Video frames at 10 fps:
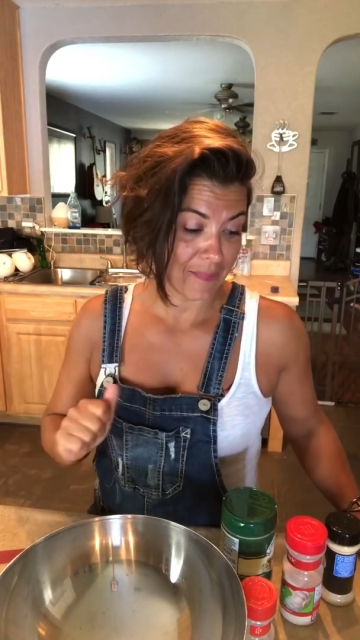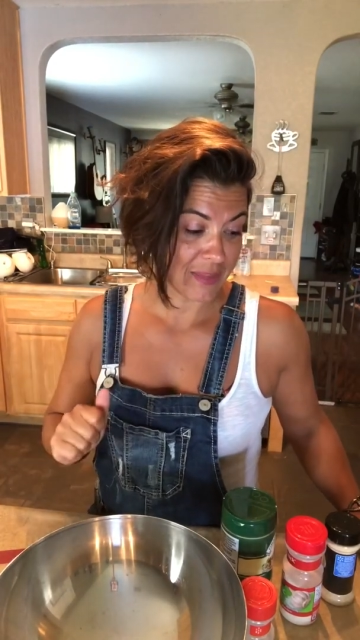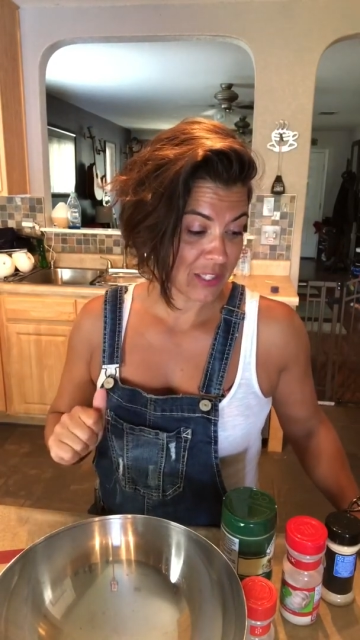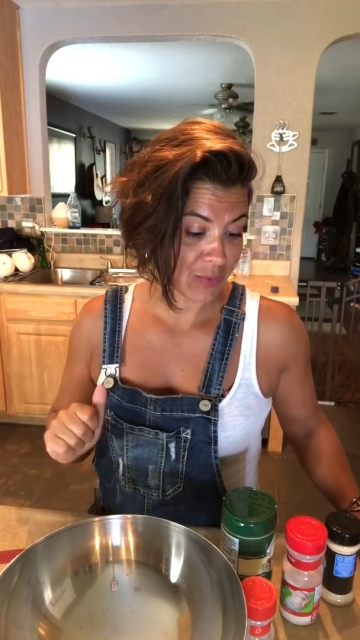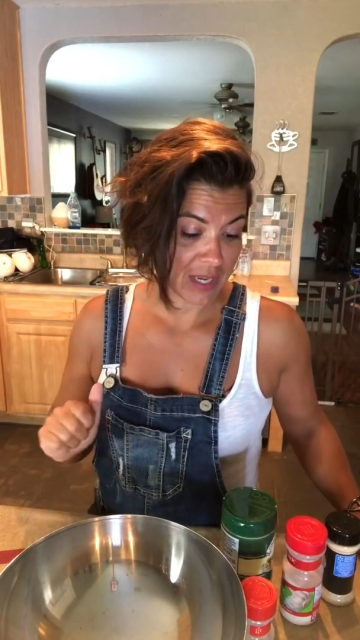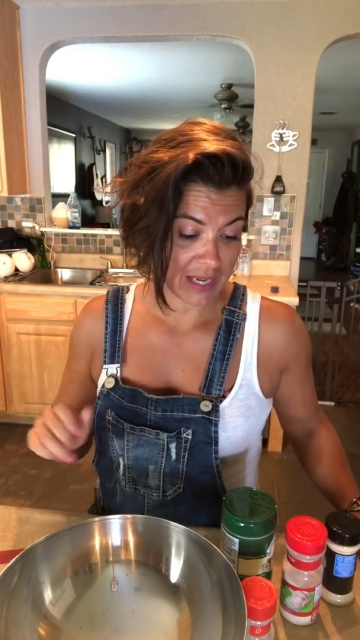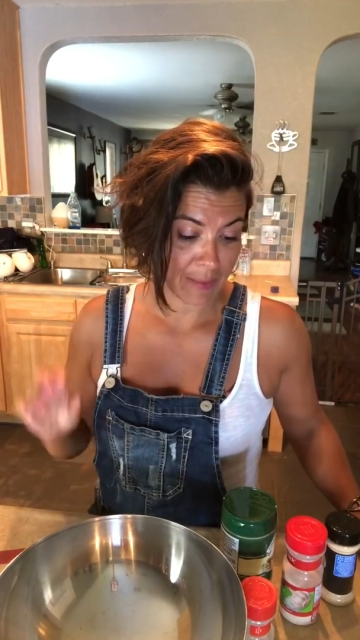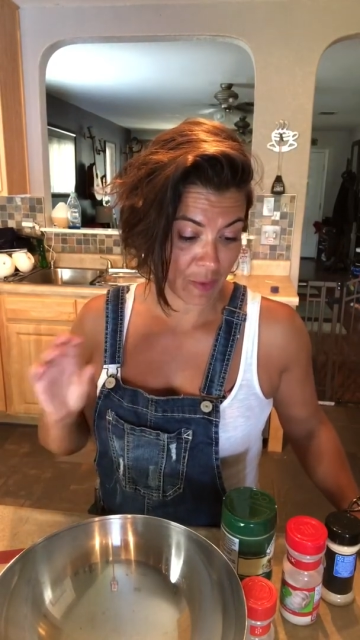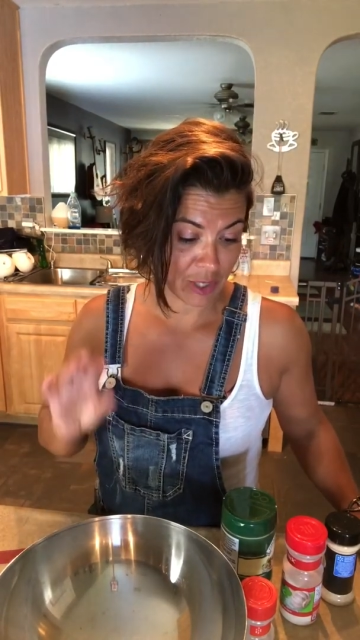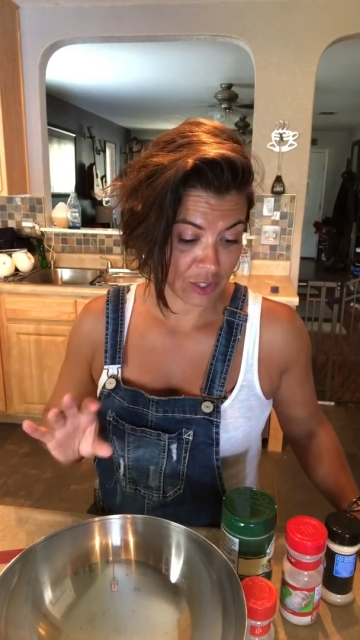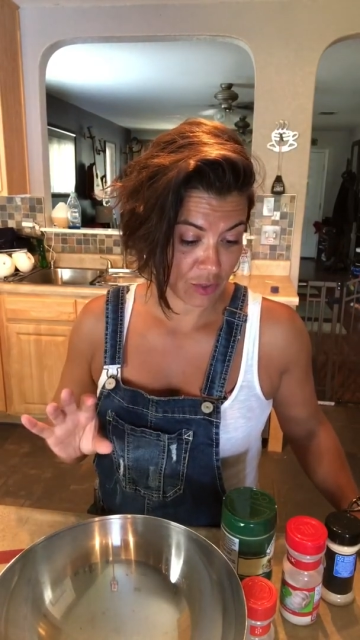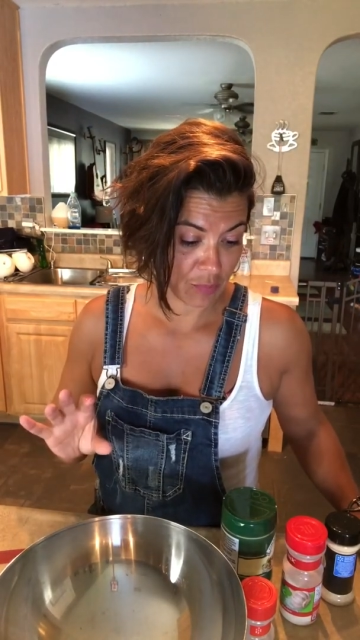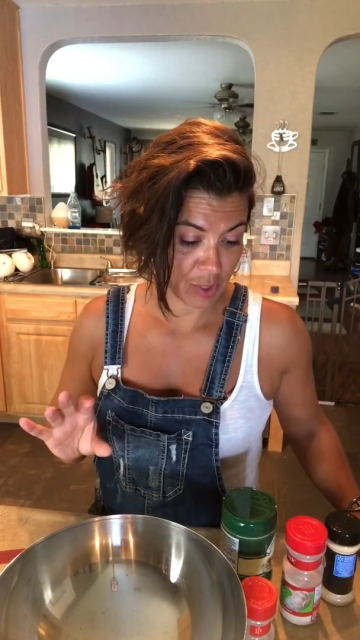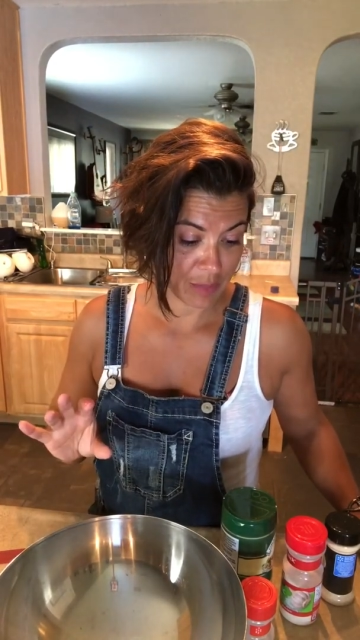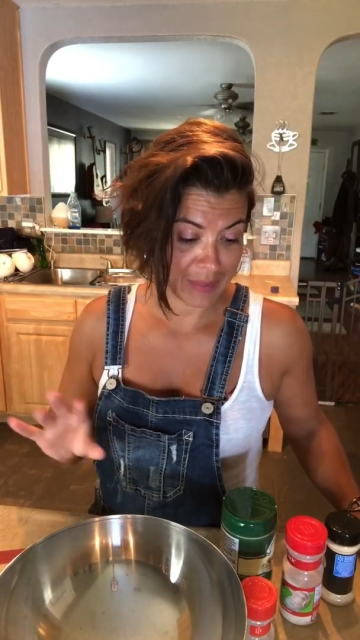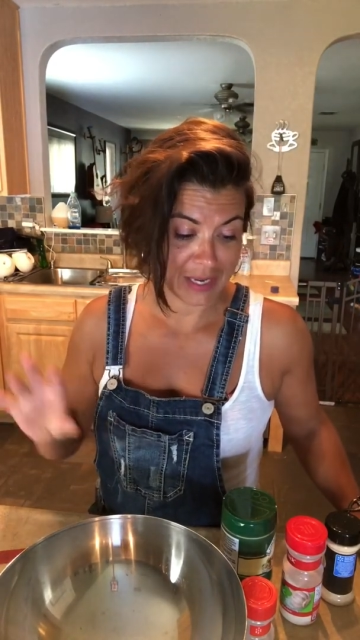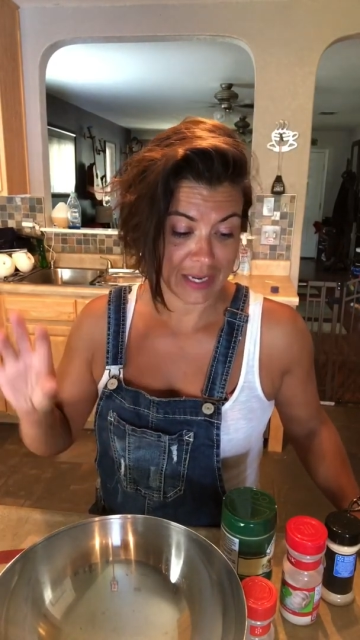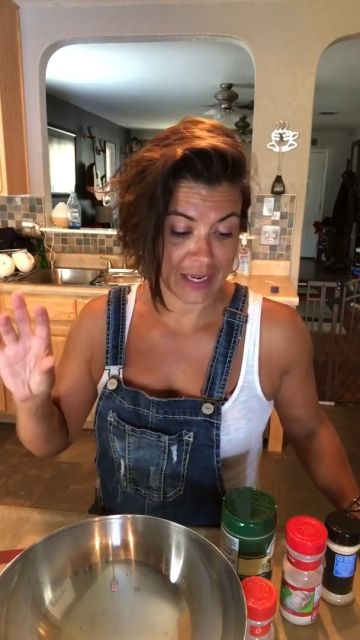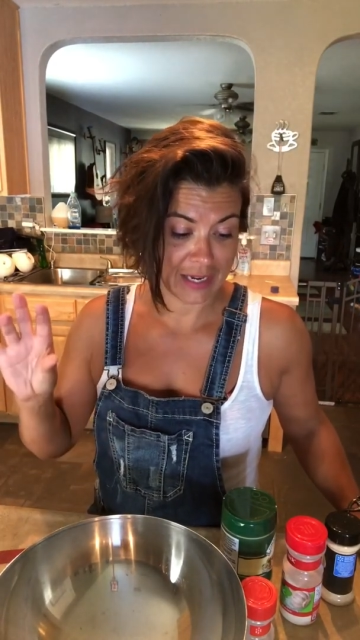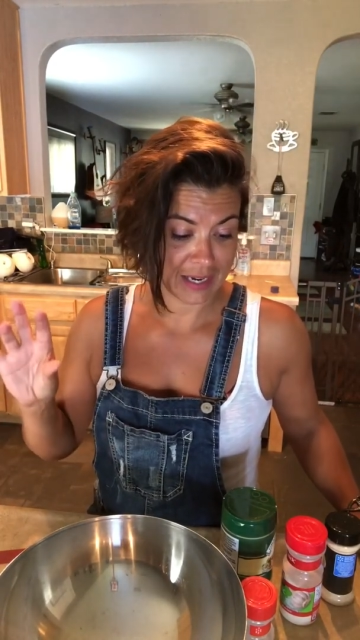This week I'm going to put them
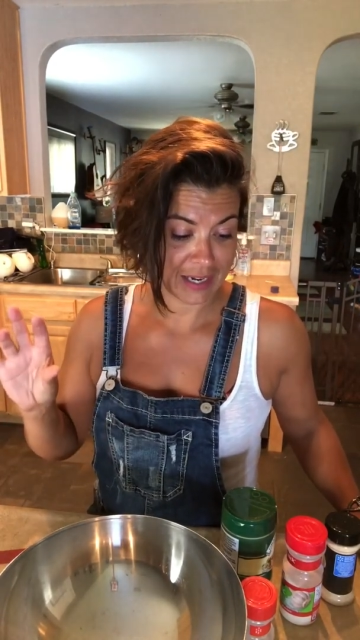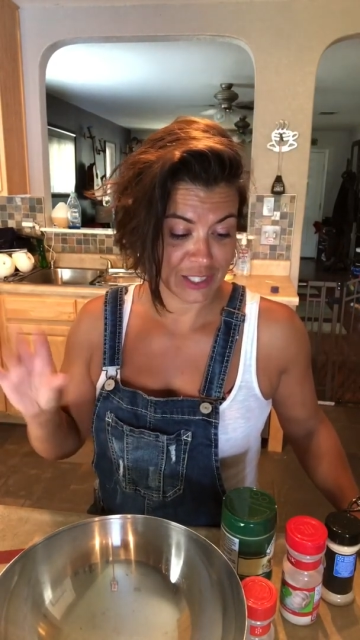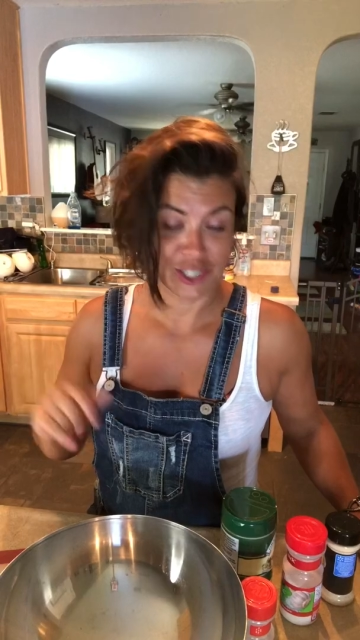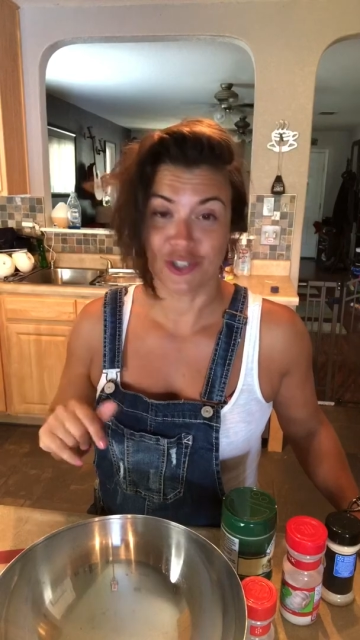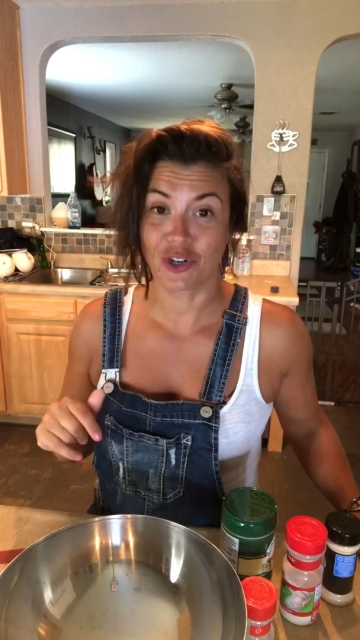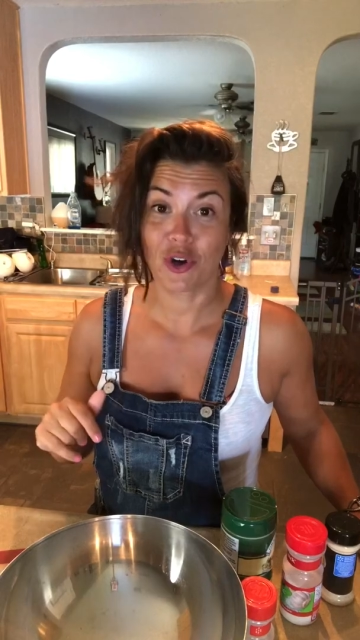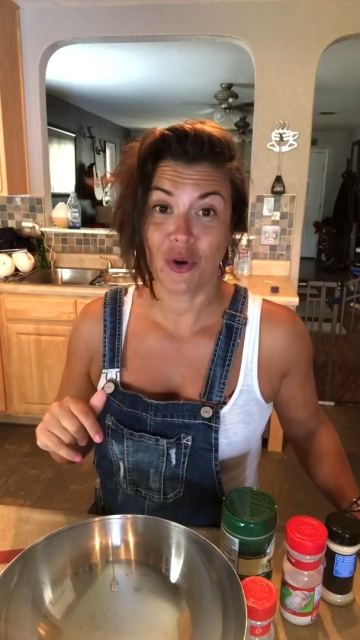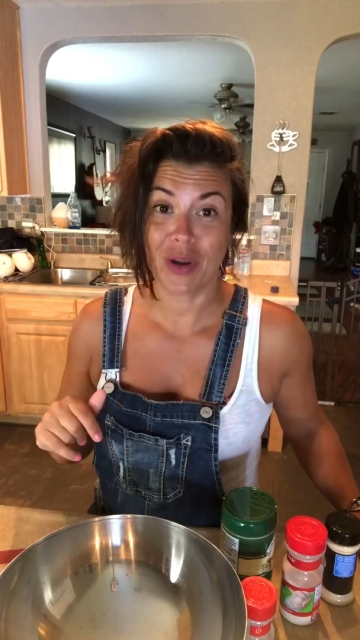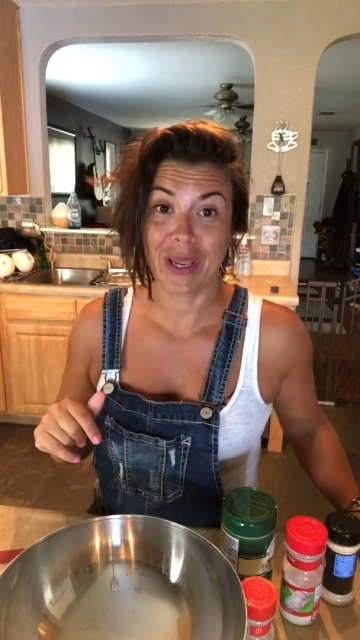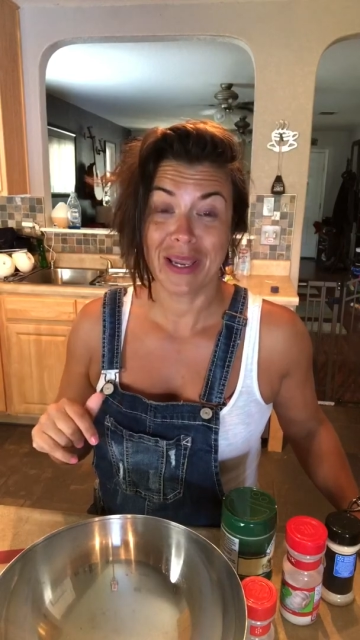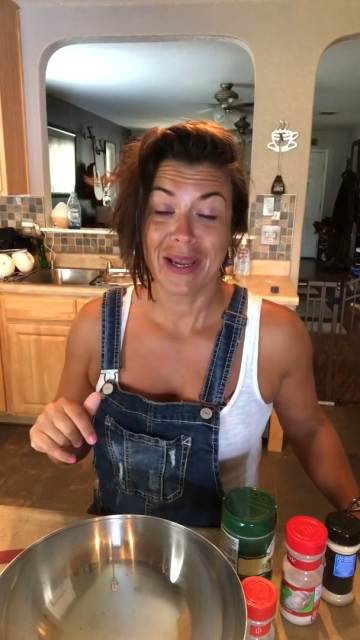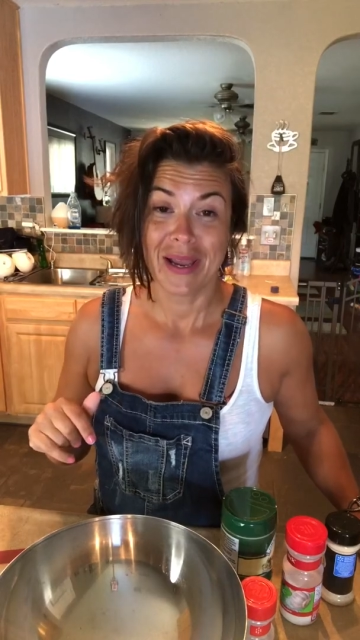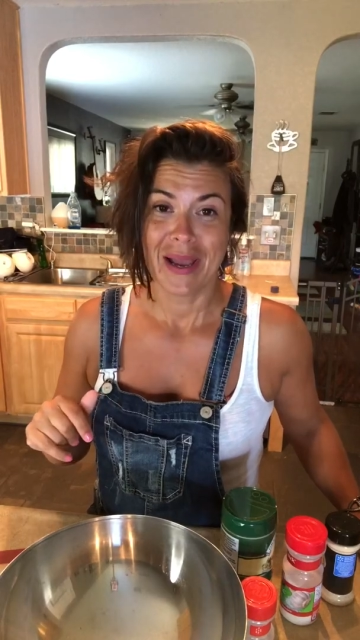in ginger curry